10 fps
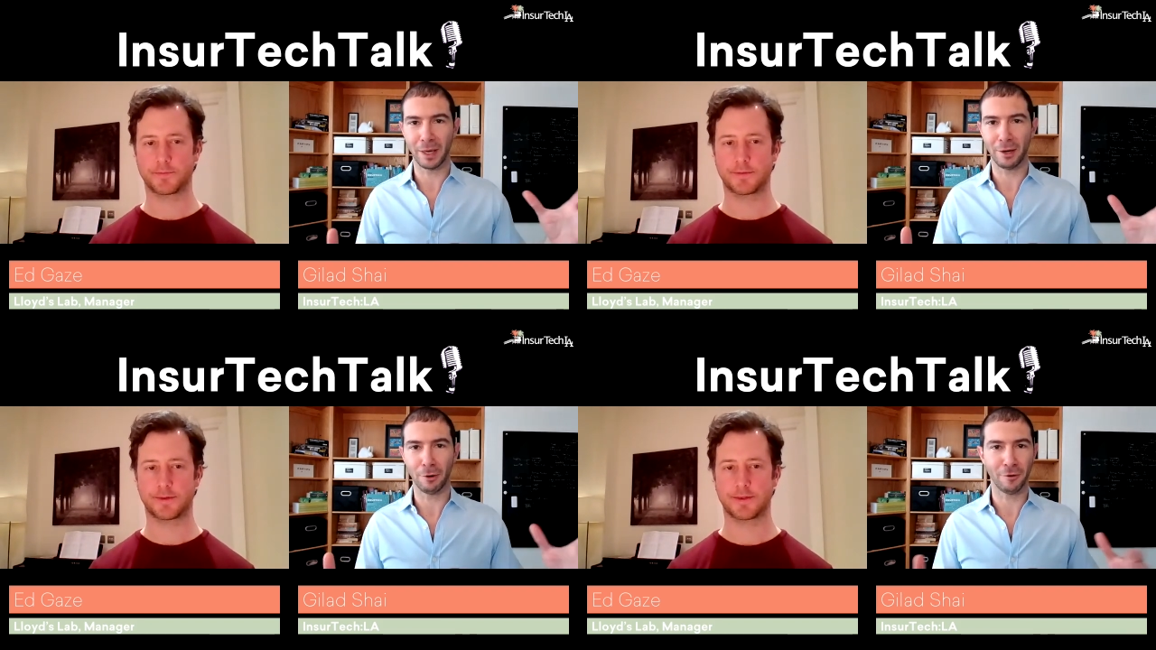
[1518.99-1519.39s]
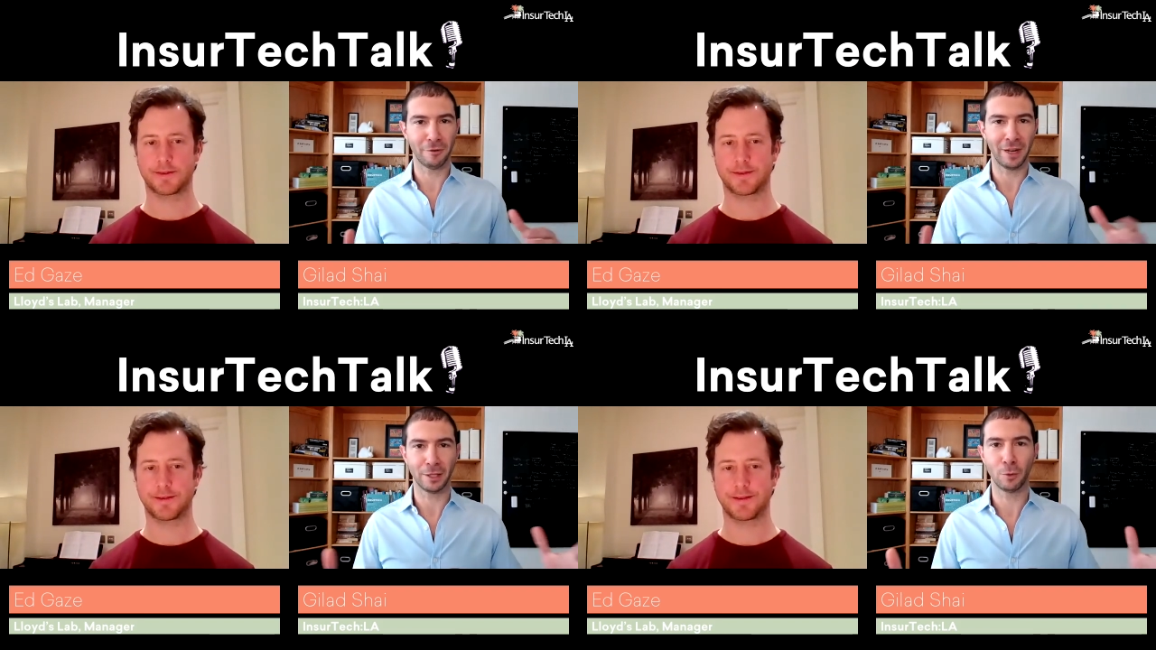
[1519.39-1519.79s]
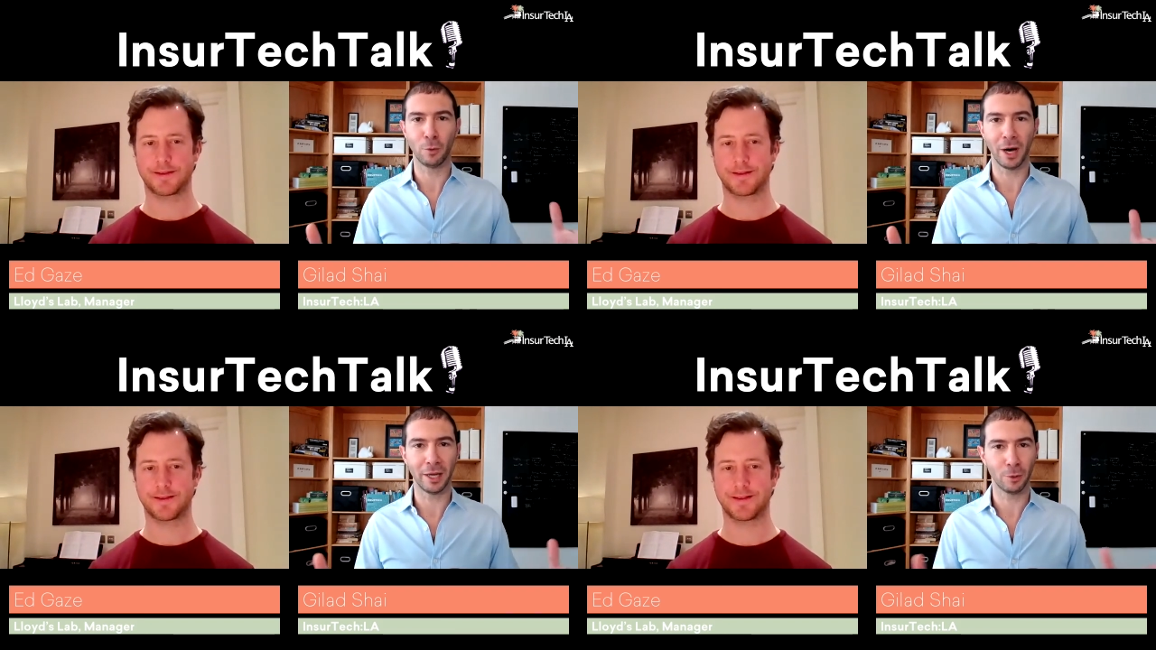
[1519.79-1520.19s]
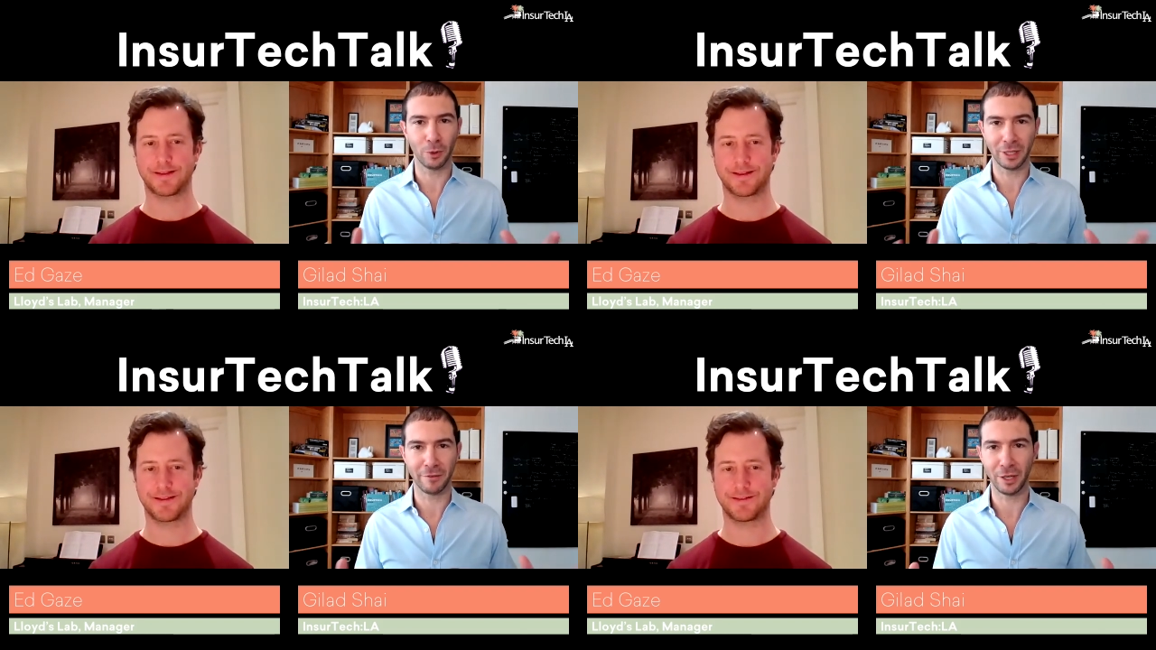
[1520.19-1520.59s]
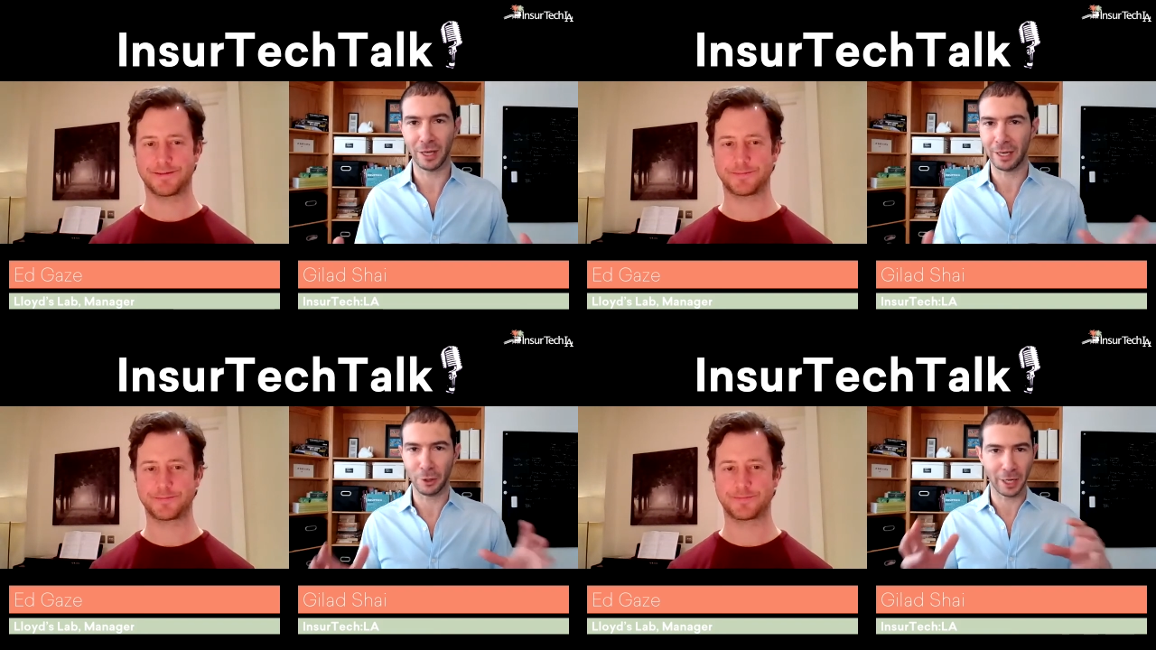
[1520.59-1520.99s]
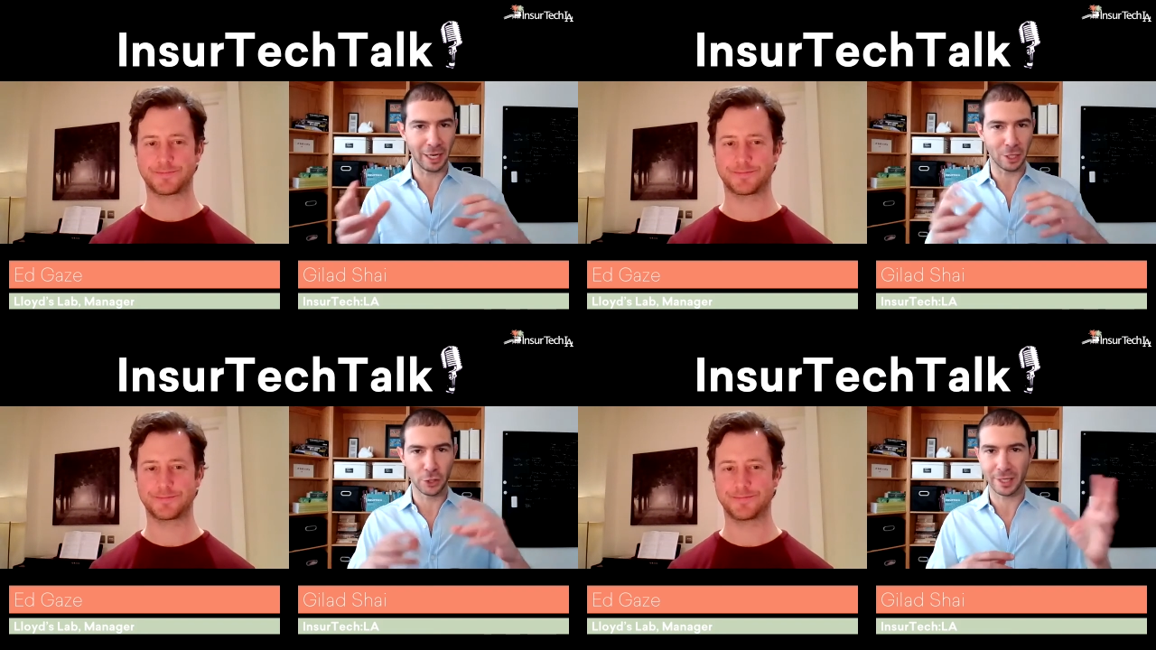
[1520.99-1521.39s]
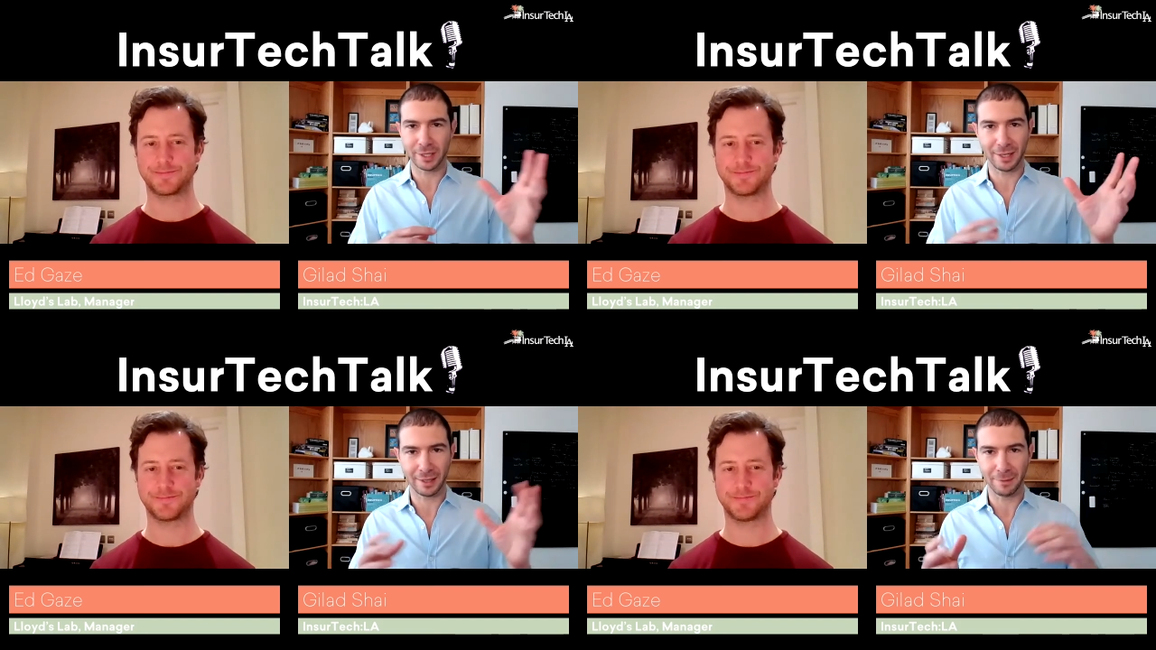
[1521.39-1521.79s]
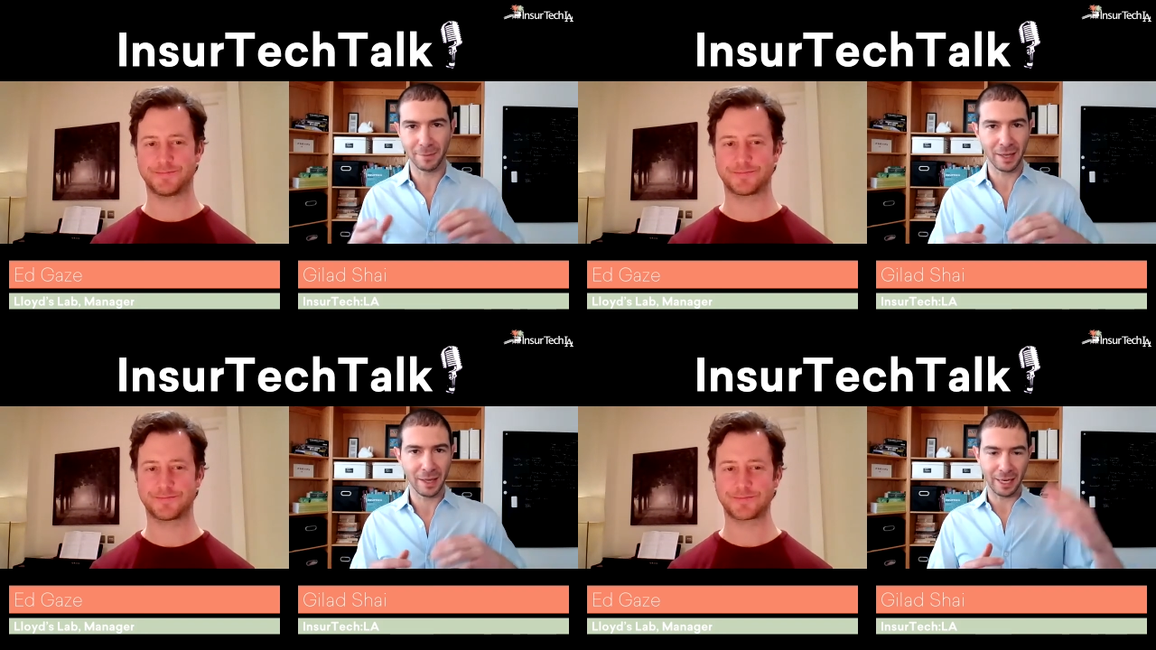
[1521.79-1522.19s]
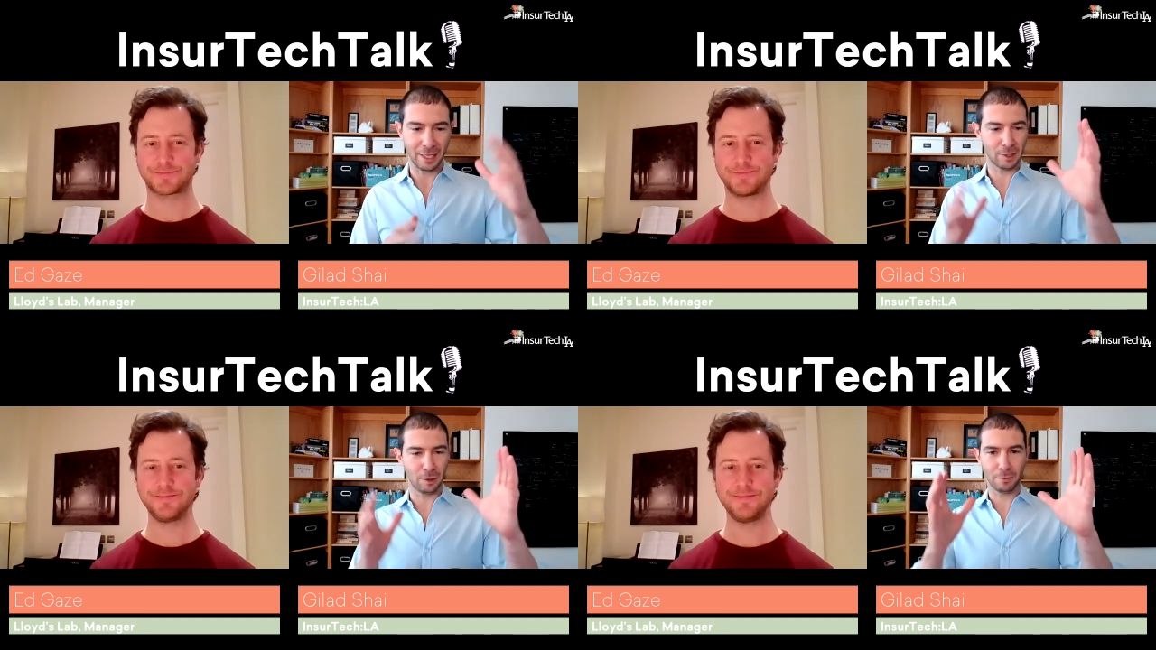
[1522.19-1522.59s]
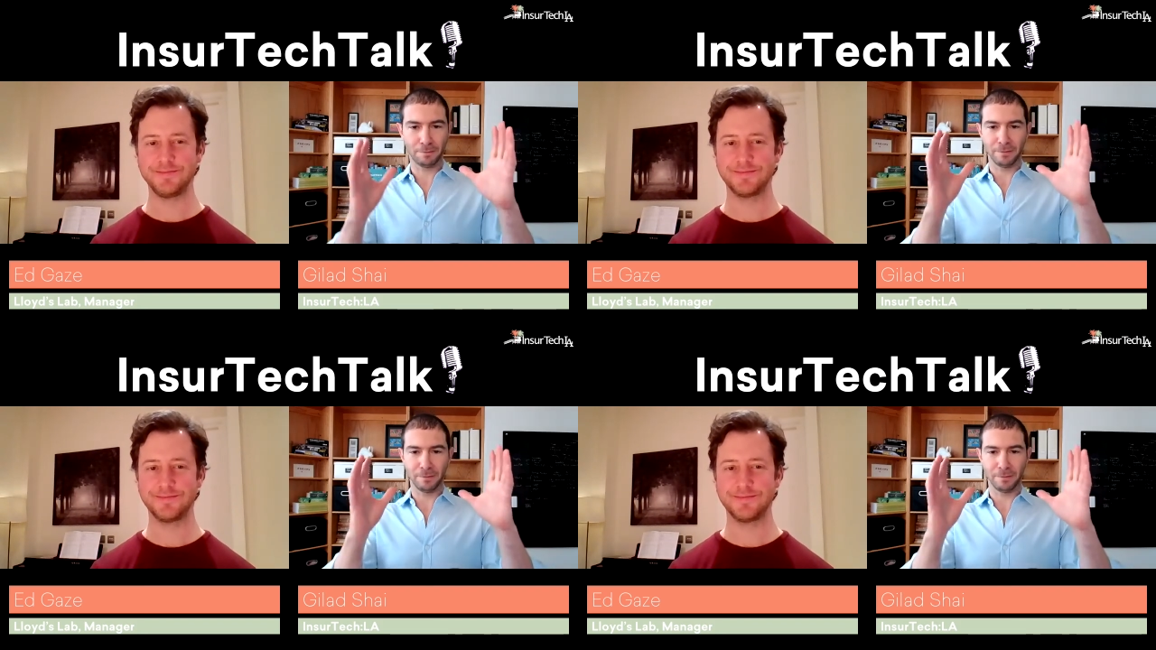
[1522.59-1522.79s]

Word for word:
Speaker 1: or flat white or whatever, and you can adjust it, and and it's all